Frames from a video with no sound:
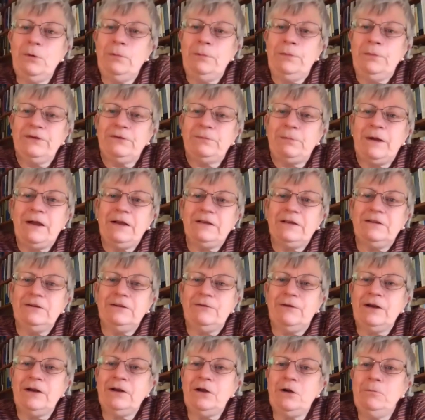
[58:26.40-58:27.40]
perspective,
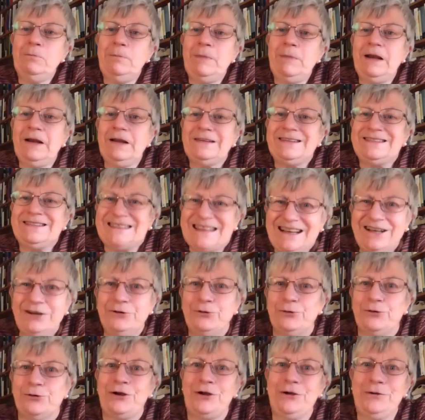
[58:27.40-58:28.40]
I don't mean a
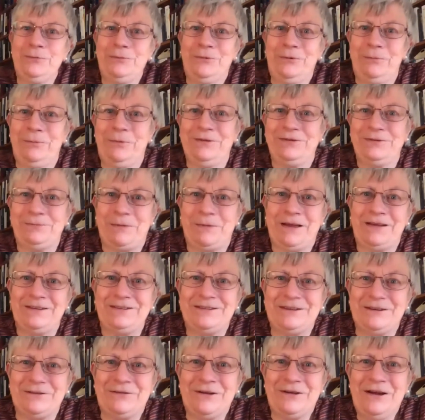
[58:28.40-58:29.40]
single global
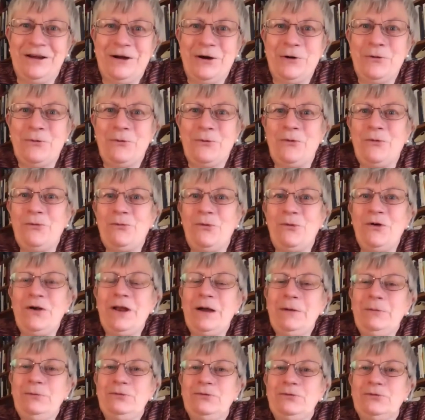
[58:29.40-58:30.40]
perspective. What
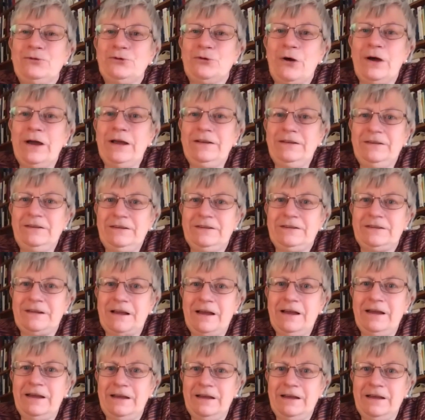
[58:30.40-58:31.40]
I'm trying to
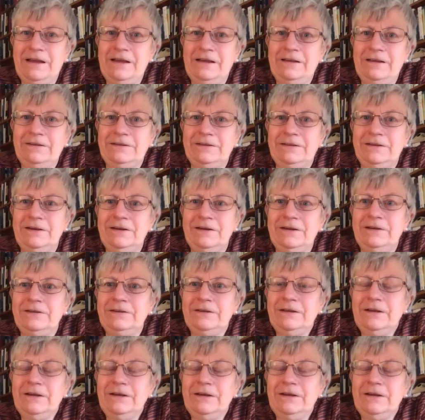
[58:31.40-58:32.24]
say is that